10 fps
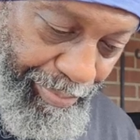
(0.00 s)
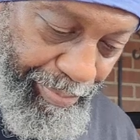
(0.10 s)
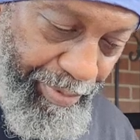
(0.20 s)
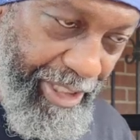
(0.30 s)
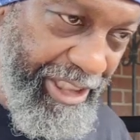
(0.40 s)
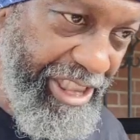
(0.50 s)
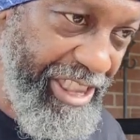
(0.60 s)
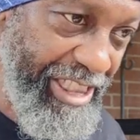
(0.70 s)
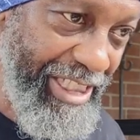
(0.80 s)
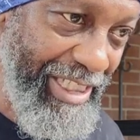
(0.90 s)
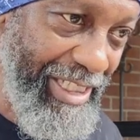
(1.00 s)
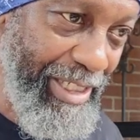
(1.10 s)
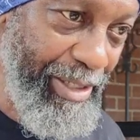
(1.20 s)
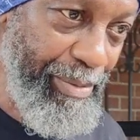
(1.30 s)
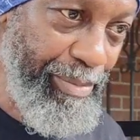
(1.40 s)
Preach.
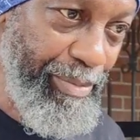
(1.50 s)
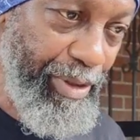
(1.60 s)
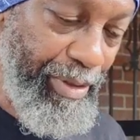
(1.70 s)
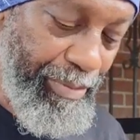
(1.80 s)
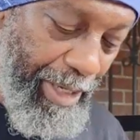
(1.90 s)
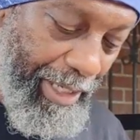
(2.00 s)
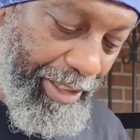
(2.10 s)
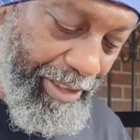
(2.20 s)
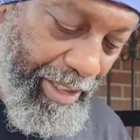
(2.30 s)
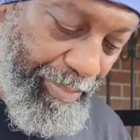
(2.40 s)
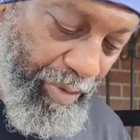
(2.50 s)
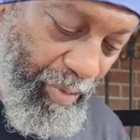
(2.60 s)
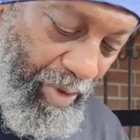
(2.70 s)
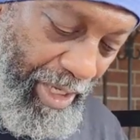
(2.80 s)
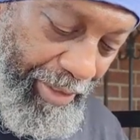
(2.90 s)
I guess I put a
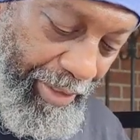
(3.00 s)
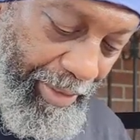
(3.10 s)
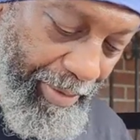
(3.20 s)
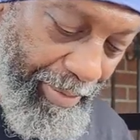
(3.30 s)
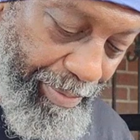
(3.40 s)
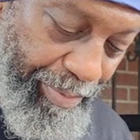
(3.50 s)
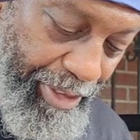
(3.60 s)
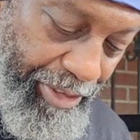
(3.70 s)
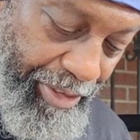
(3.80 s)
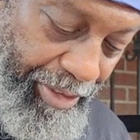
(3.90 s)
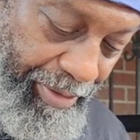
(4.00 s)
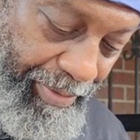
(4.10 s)
Y there. Preachy.